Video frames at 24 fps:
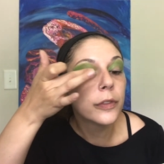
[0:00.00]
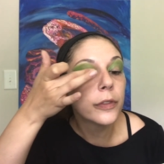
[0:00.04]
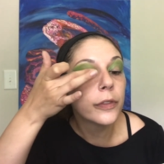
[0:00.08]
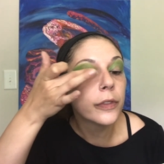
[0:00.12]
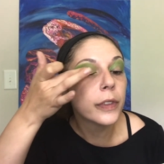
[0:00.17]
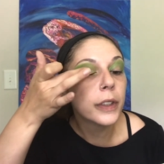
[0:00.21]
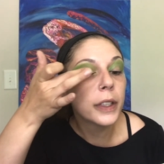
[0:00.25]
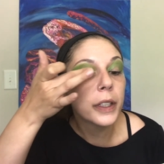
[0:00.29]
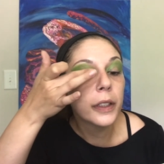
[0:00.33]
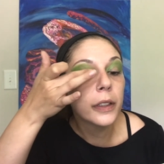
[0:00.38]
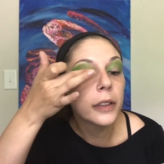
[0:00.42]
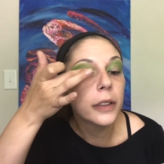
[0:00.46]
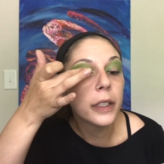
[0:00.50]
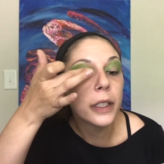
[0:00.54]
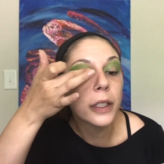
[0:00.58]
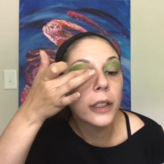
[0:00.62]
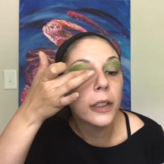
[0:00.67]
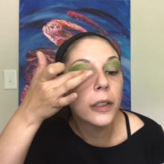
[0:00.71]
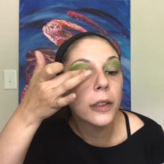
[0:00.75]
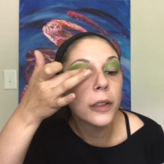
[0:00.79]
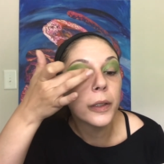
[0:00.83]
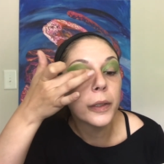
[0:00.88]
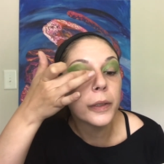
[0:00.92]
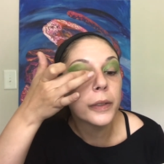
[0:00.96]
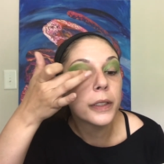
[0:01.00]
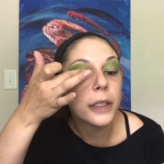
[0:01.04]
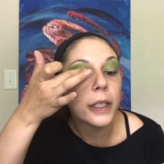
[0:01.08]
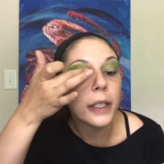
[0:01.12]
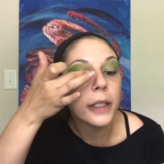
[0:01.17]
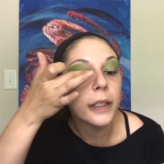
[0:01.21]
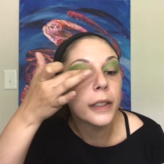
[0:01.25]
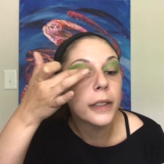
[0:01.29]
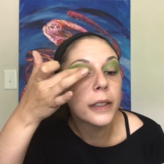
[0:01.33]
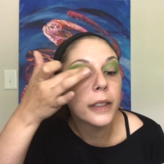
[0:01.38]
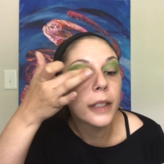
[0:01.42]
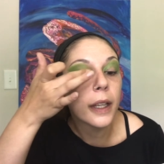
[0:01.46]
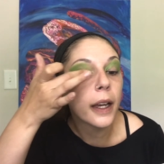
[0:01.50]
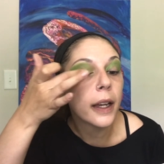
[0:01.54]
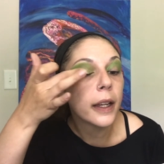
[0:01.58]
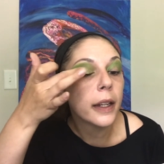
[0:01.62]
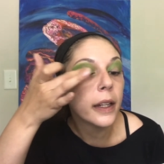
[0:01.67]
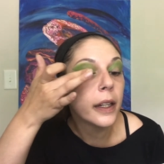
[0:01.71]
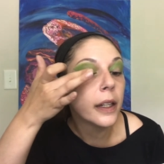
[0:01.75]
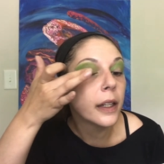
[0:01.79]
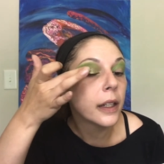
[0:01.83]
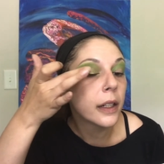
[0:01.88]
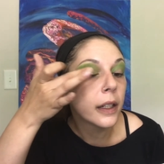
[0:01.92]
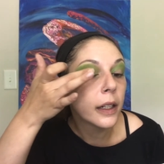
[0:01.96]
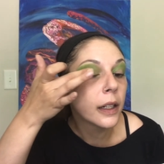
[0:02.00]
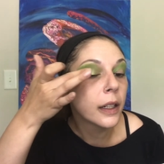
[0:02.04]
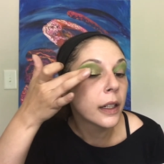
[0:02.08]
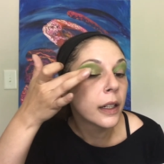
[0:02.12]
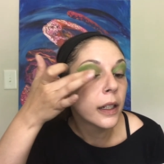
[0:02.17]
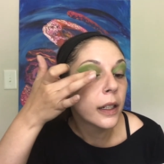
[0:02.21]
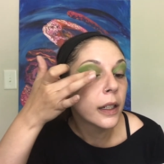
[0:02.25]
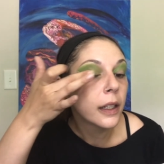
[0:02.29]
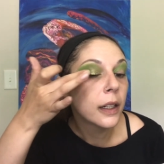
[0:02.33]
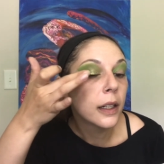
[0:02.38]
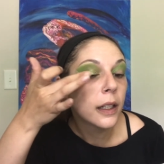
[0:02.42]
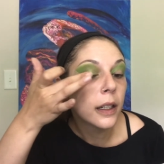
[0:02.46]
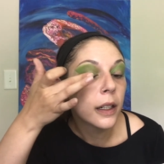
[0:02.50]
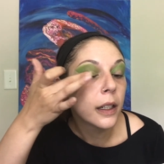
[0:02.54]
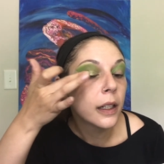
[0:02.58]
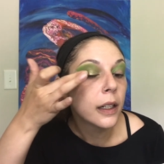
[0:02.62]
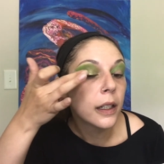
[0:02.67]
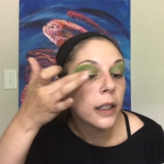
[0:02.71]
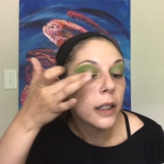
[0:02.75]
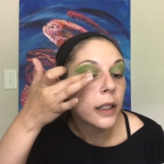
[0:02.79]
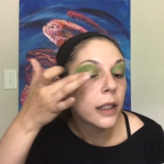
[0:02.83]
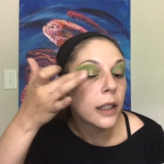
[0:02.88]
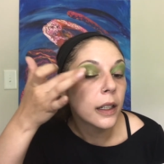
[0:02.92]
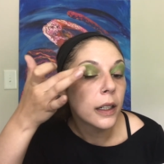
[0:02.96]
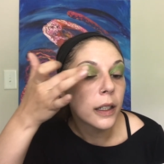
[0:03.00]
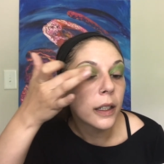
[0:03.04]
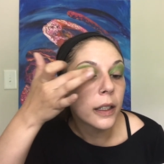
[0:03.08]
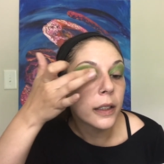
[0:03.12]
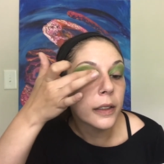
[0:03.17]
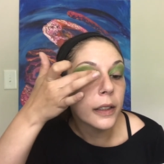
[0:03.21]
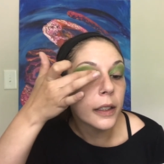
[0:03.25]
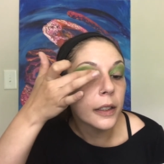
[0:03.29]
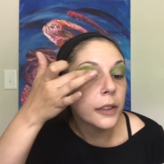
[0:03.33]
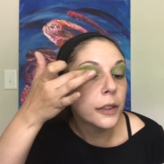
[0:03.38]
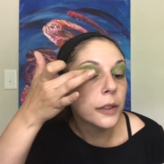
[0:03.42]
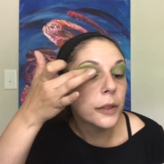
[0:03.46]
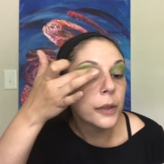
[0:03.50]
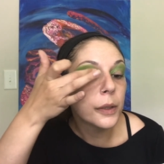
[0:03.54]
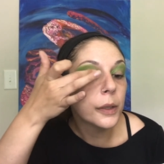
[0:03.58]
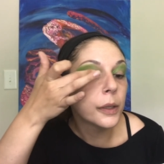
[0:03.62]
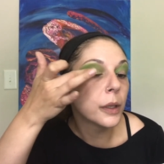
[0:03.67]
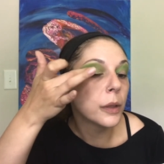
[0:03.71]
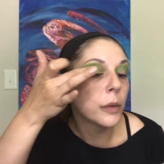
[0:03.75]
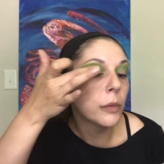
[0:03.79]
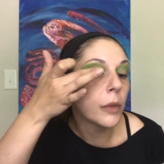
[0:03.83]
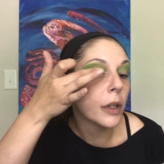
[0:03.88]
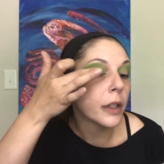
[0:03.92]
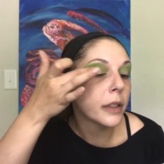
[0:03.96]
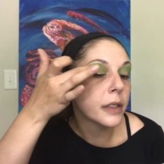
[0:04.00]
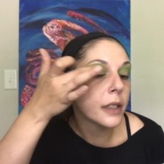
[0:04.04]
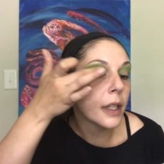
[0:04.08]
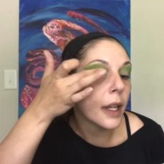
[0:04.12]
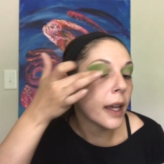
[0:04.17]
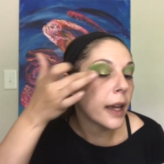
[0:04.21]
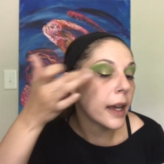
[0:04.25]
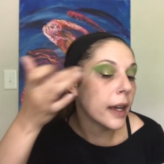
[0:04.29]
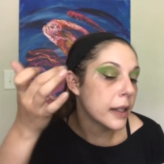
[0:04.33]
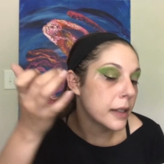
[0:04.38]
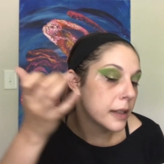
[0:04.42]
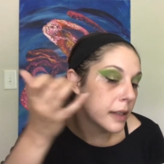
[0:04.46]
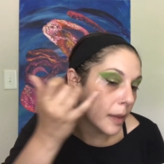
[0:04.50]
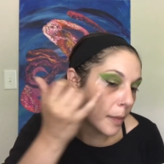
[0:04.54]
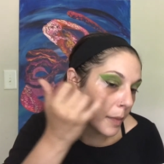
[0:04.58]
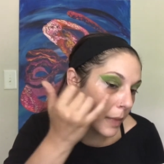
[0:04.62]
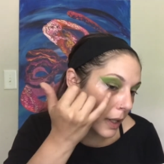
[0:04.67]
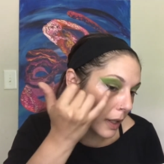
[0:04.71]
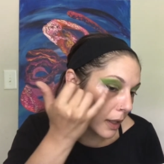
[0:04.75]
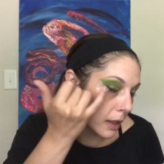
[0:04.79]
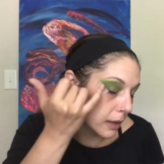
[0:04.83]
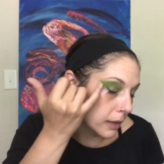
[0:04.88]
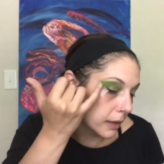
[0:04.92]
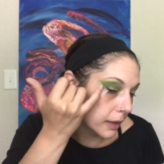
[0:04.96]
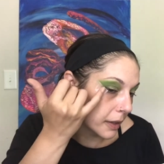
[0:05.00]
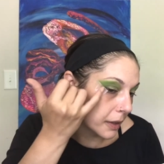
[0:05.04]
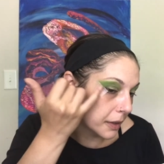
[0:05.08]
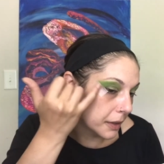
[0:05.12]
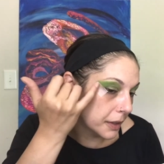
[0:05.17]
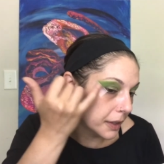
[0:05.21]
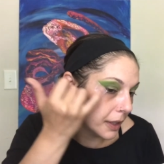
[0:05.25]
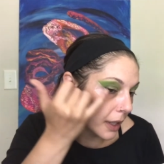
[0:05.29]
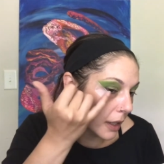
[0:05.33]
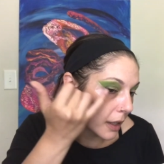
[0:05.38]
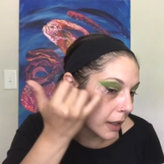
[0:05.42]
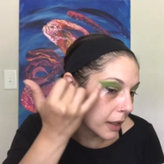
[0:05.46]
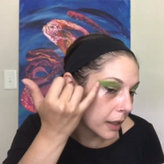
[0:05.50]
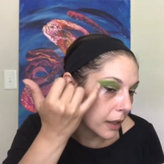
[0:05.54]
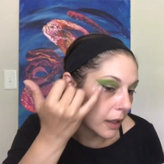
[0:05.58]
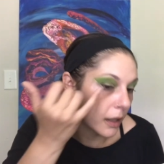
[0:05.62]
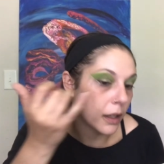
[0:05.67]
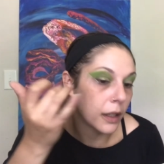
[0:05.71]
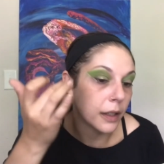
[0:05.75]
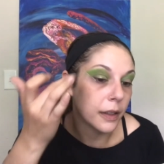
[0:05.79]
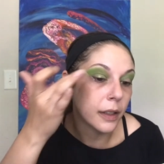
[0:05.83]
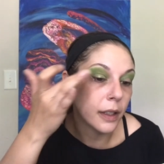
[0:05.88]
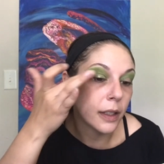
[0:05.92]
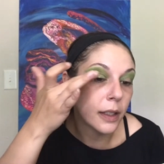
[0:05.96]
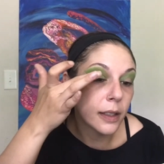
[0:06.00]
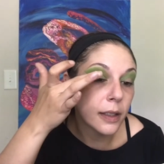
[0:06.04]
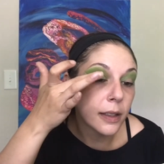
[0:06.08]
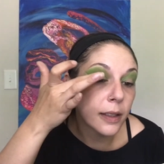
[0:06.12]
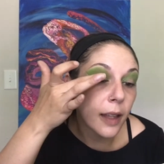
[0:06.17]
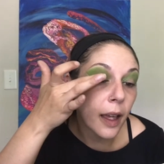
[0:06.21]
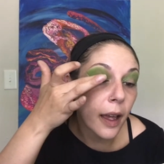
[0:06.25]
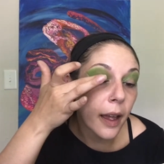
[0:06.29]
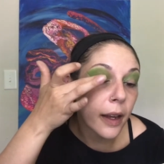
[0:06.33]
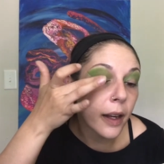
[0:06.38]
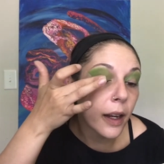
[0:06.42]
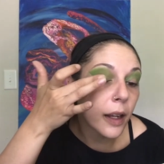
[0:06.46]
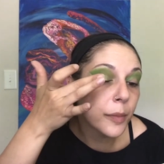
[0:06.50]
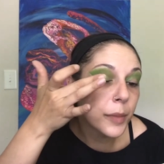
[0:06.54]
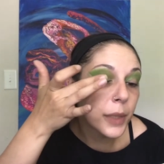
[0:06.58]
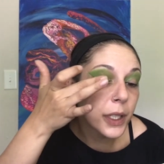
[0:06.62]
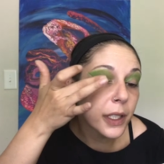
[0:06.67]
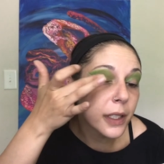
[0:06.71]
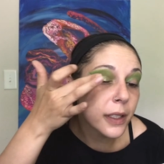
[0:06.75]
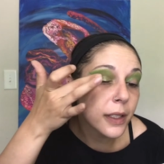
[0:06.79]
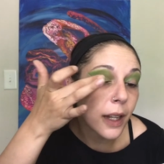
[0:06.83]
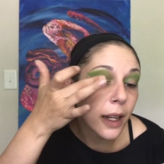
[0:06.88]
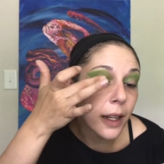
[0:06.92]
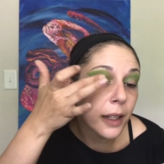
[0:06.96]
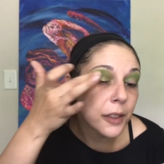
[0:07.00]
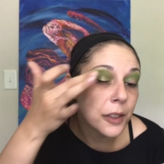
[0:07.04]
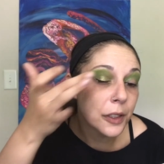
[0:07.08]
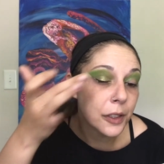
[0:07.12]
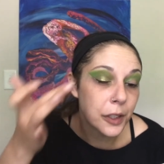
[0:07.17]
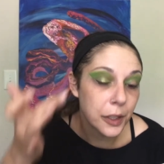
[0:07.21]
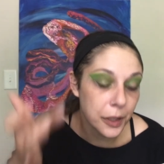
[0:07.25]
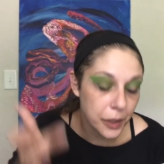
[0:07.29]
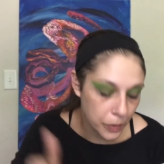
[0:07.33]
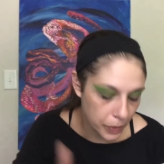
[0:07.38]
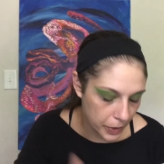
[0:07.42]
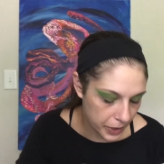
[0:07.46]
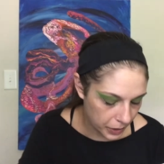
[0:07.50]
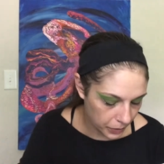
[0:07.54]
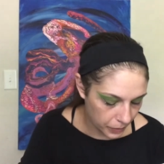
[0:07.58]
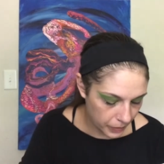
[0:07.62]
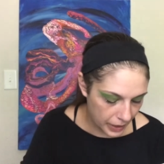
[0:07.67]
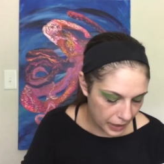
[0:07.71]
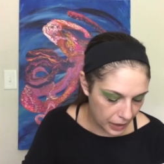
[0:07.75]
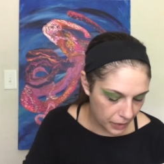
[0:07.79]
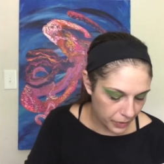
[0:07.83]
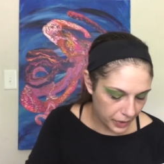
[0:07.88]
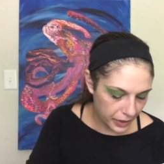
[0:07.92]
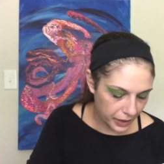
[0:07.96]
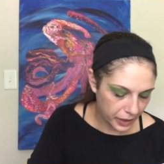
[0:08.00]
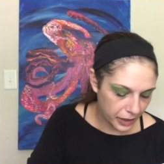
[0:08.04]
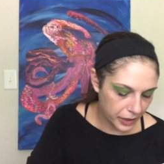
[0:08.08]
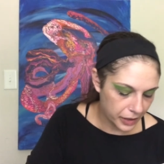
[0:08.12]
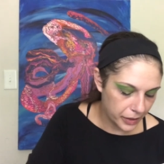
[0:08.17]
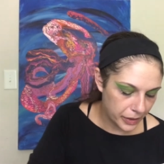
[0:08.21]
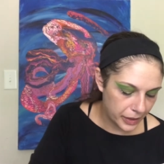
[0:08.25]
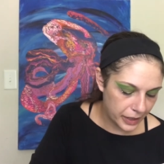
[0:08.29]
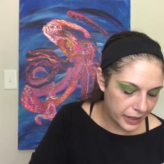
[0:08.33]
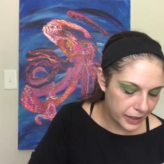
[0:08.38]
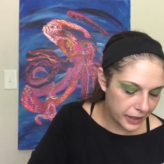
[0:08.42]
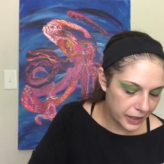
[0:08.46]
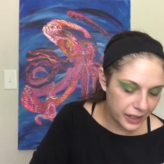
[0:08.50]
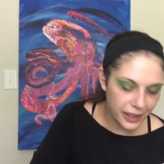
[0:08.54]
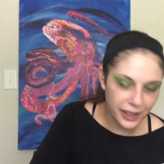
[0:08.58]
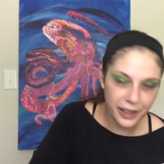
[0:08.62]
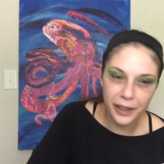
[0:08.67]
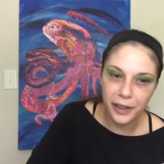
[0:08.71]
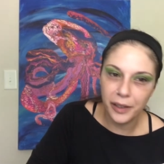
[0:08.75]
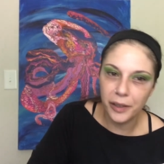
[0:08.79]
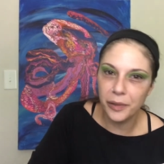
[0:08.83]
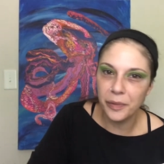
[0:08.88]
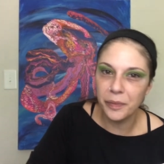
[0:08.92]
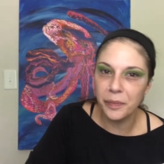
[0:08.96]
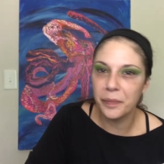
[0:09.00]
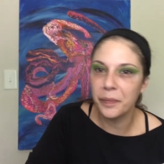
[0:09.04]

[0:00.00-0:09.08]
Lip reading: fairly close inside here because I do still want to add something a little darker on this side. I'm just not sure which way I want to go yet, you know.